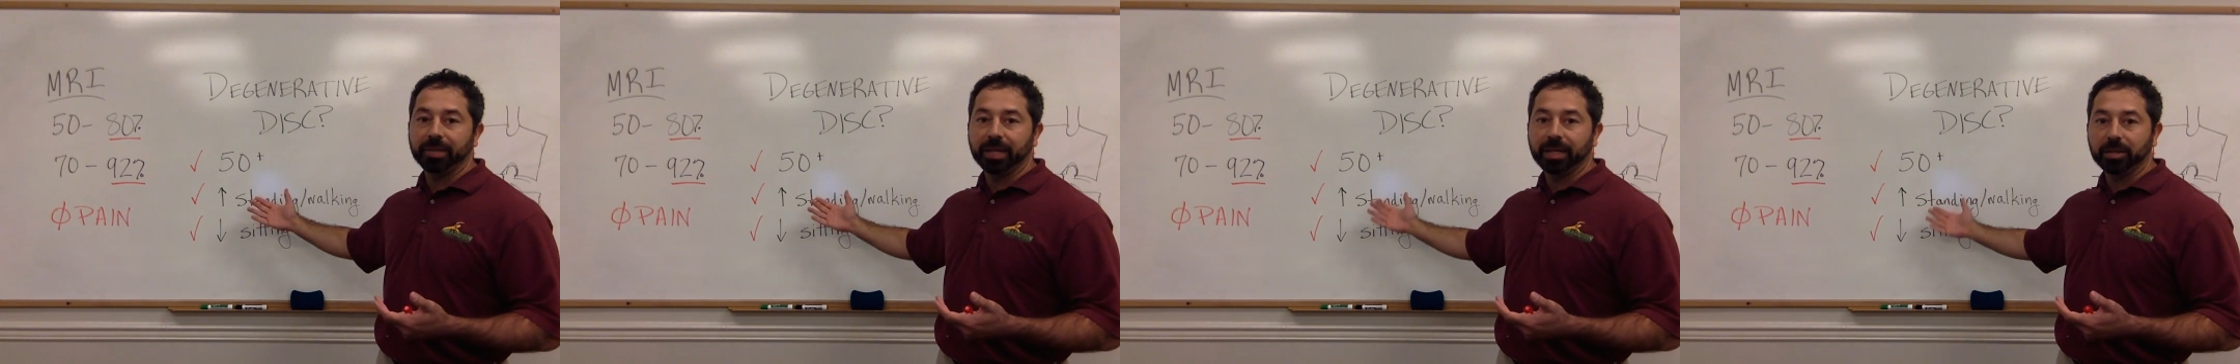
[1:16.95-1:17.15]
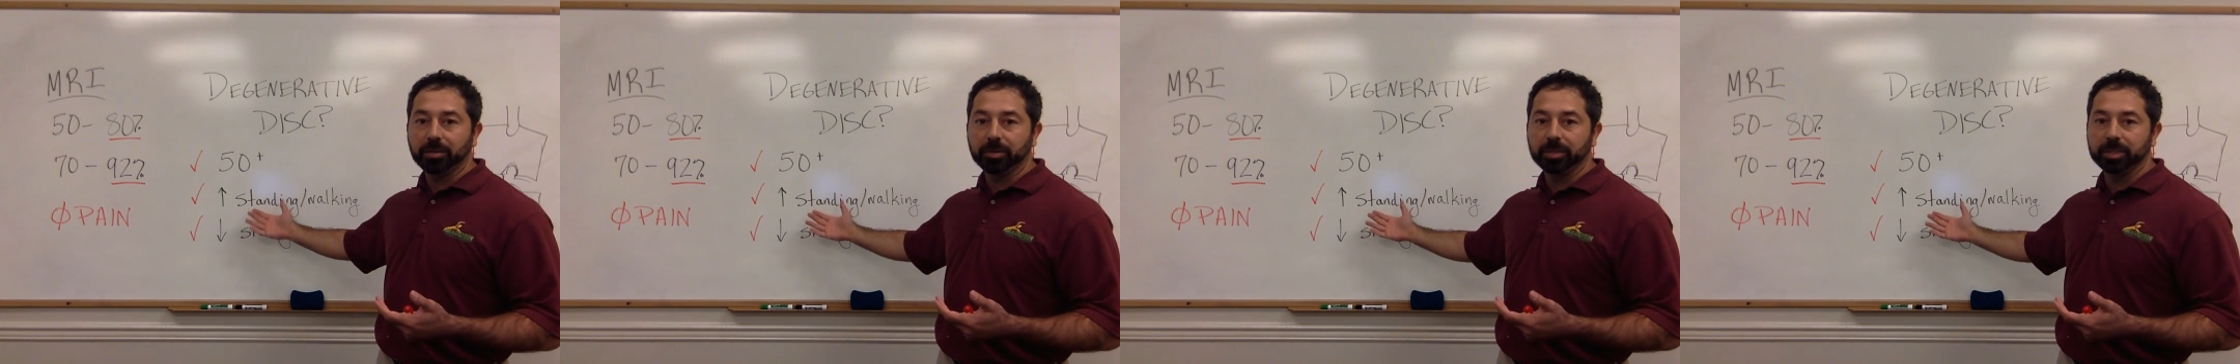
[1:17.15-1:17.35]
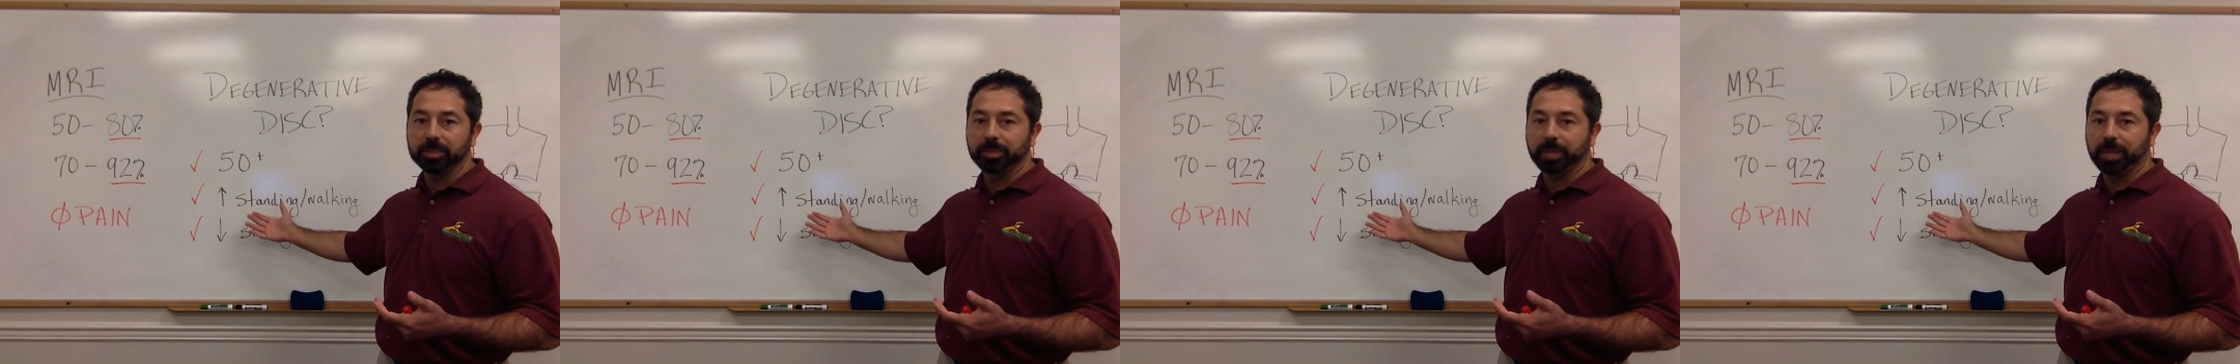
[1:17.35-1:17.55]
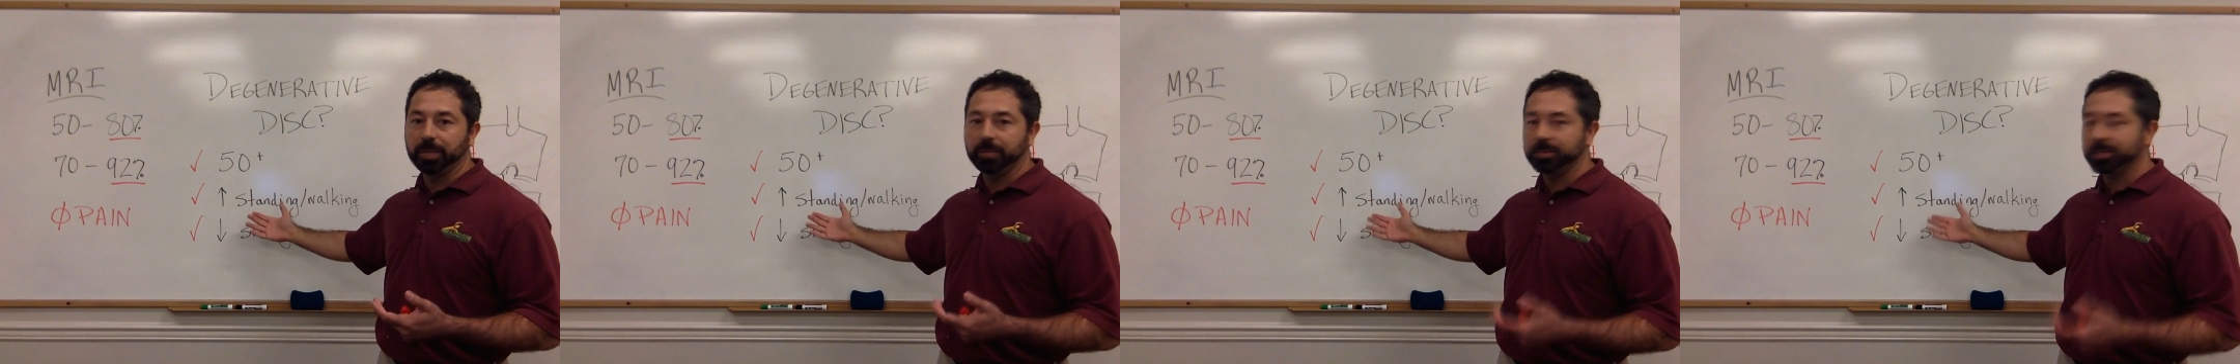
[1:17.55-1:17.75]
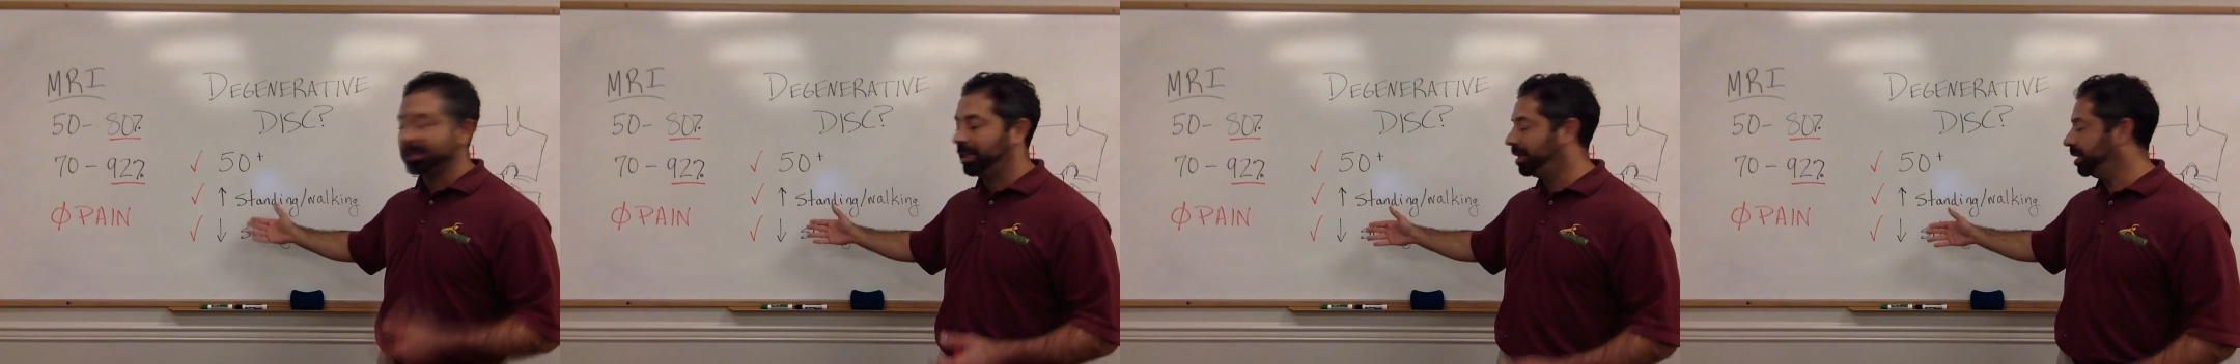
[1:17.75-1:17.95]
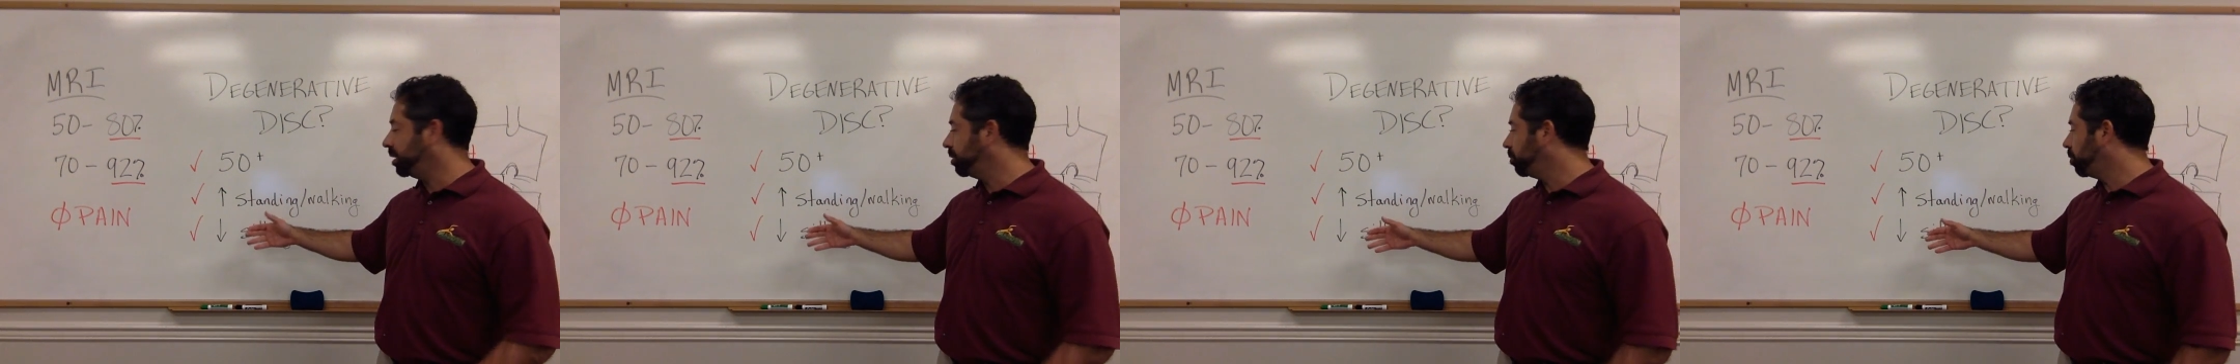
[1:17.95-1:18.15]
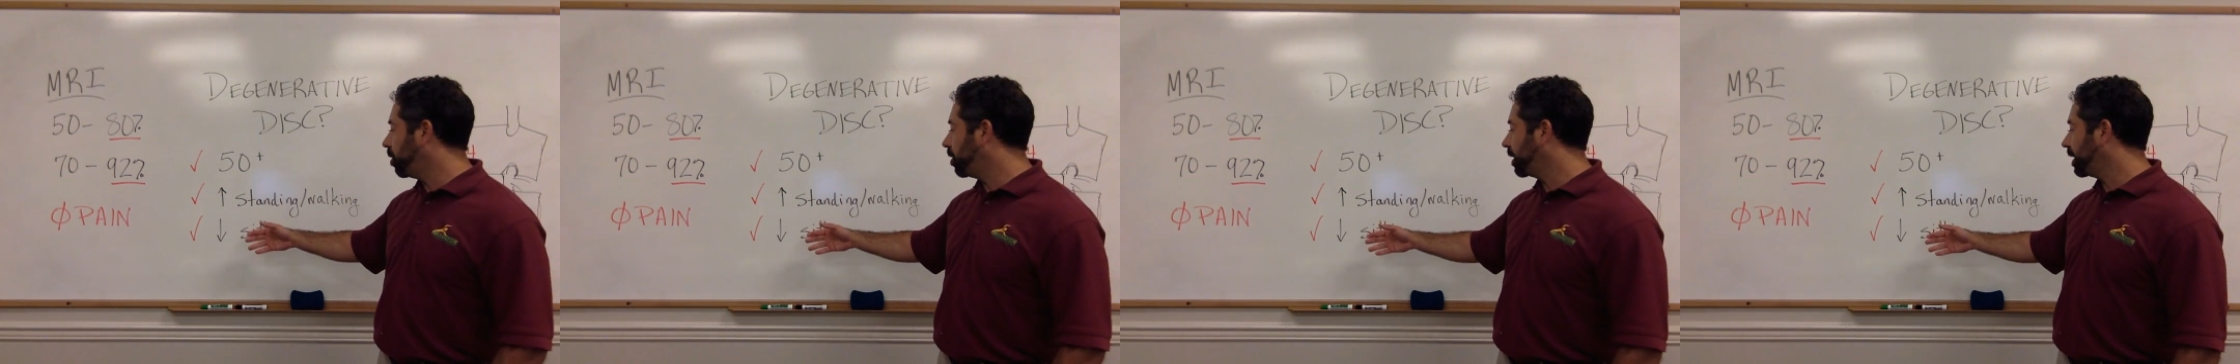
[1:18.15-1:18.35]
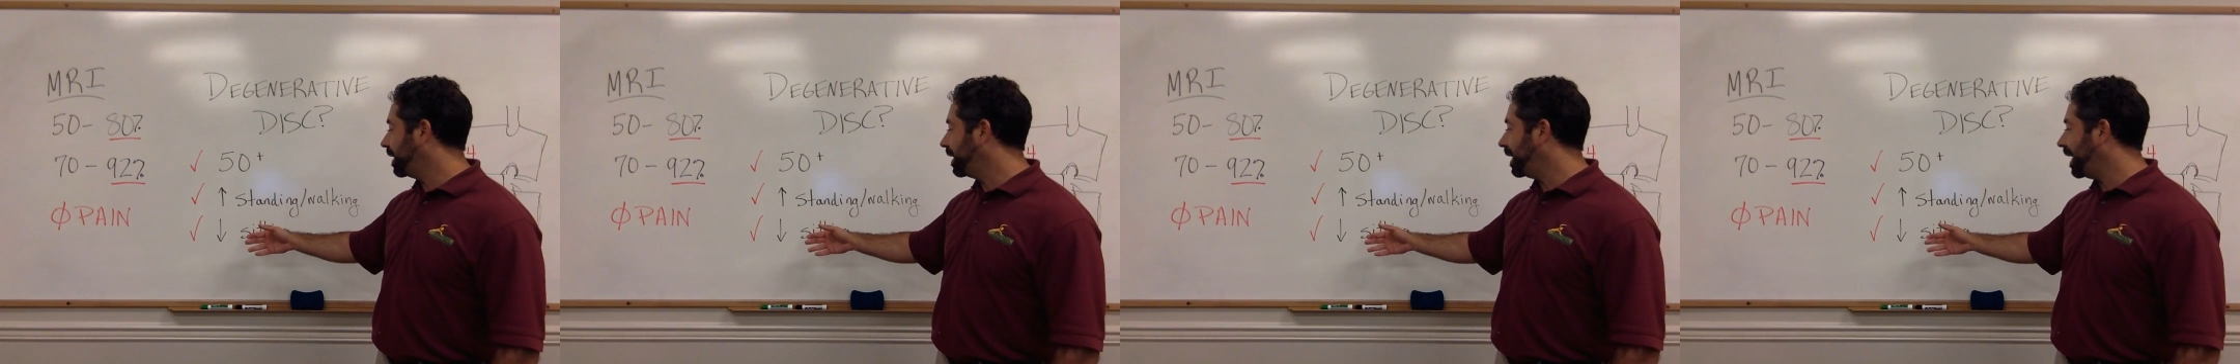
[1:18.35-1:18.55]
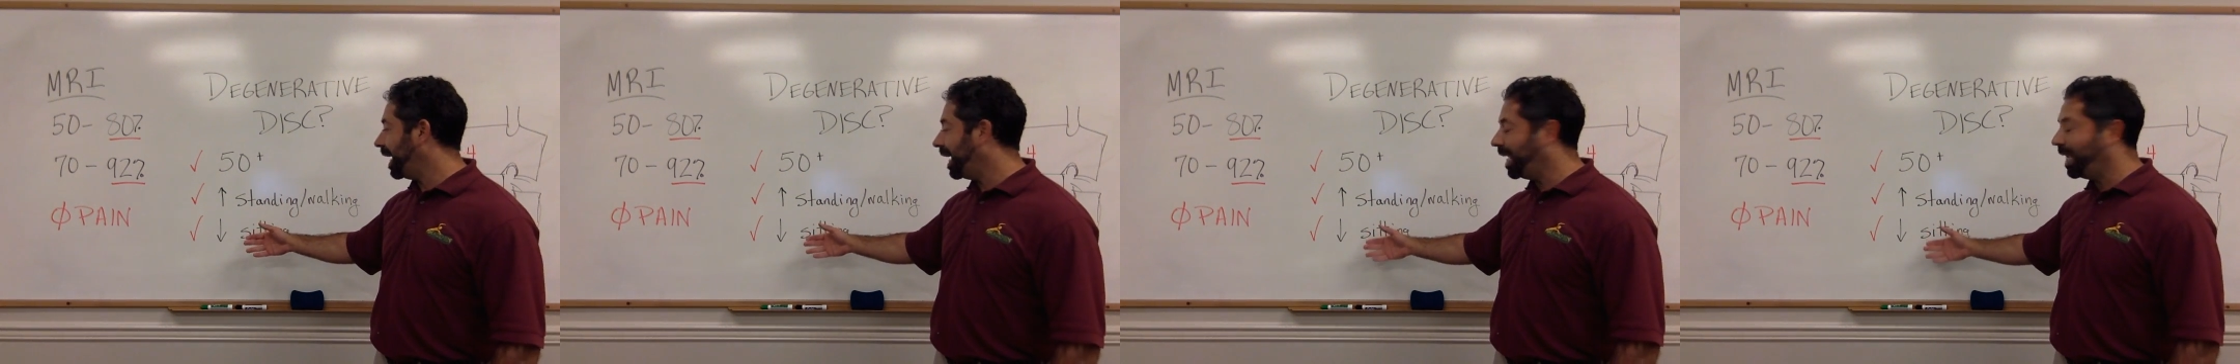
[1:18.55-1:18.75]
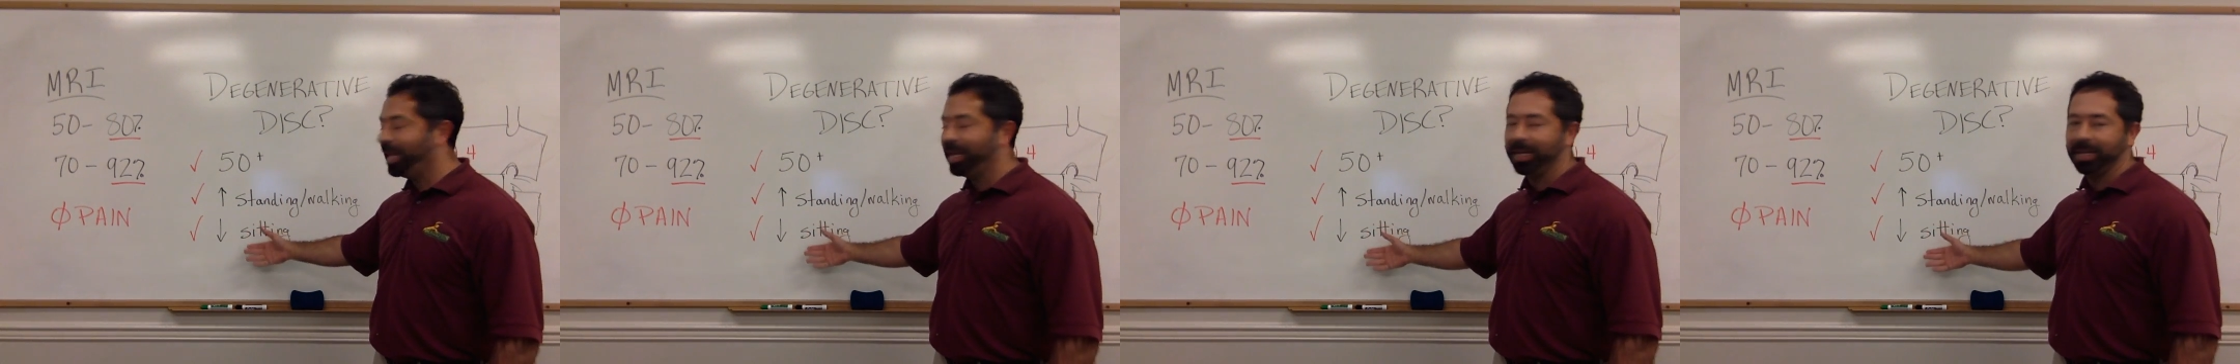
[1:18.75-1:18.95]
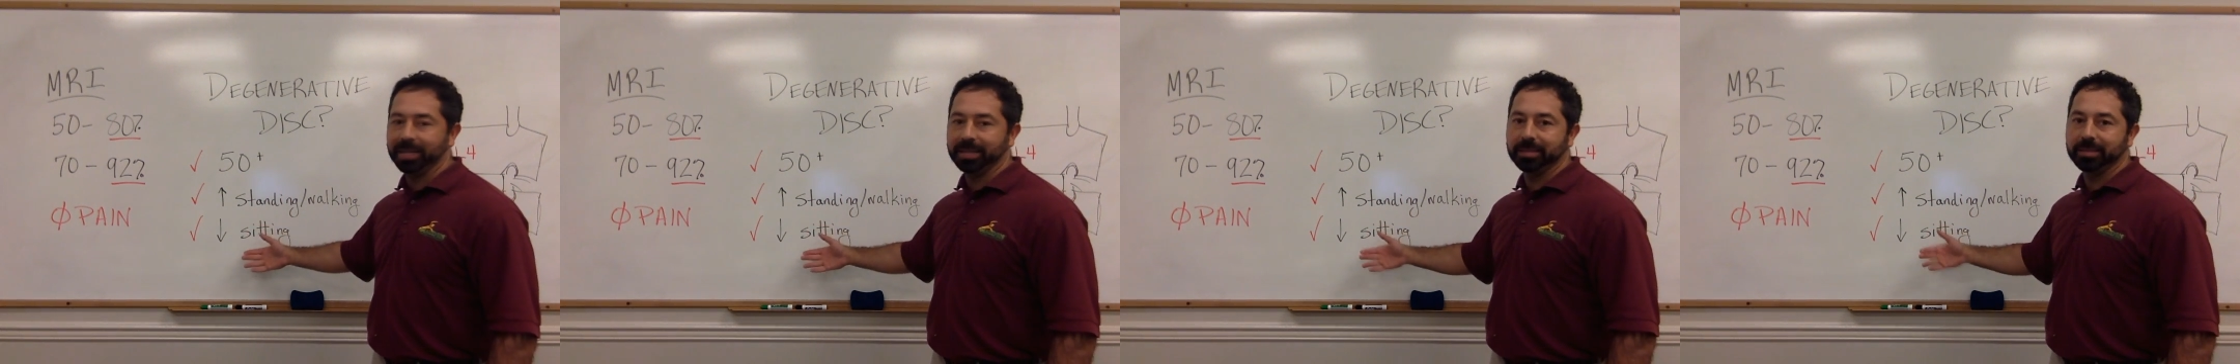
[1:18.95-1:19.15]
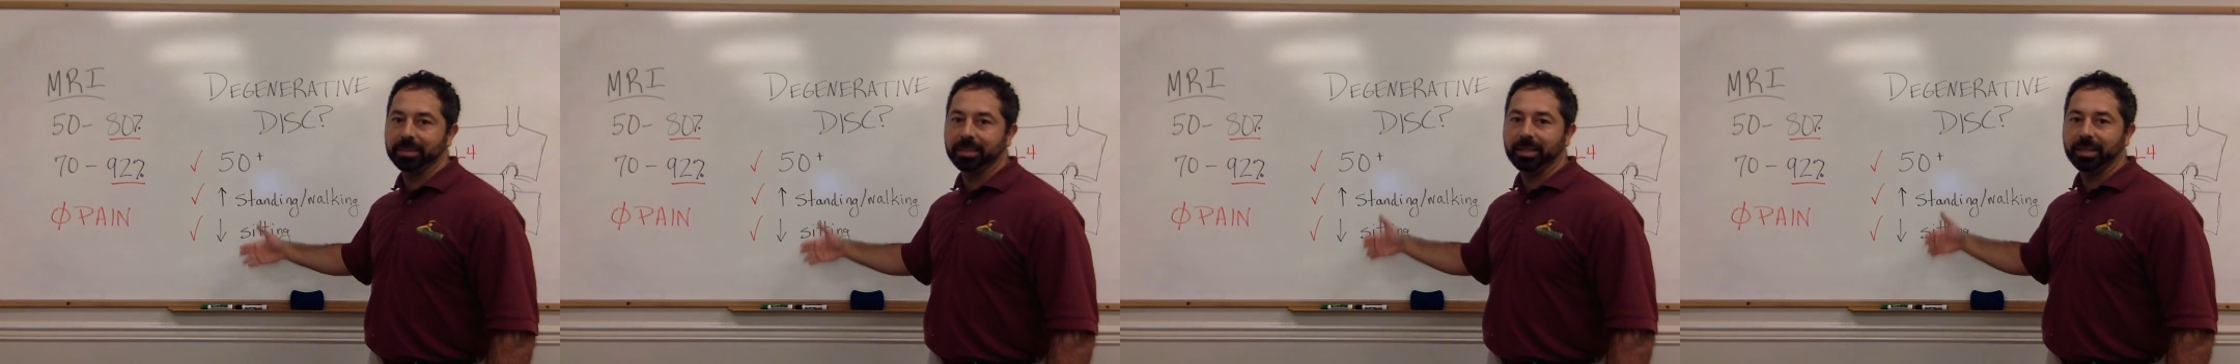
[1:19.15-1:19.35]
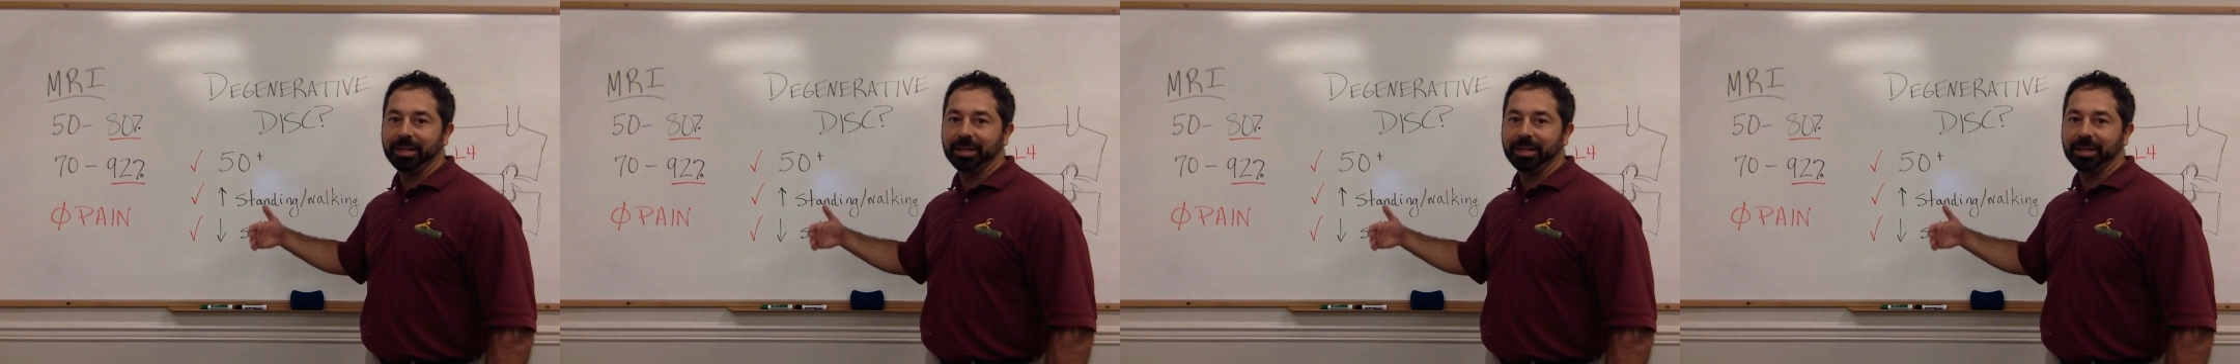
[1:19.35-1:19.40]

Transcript: increased pain with standing and walking and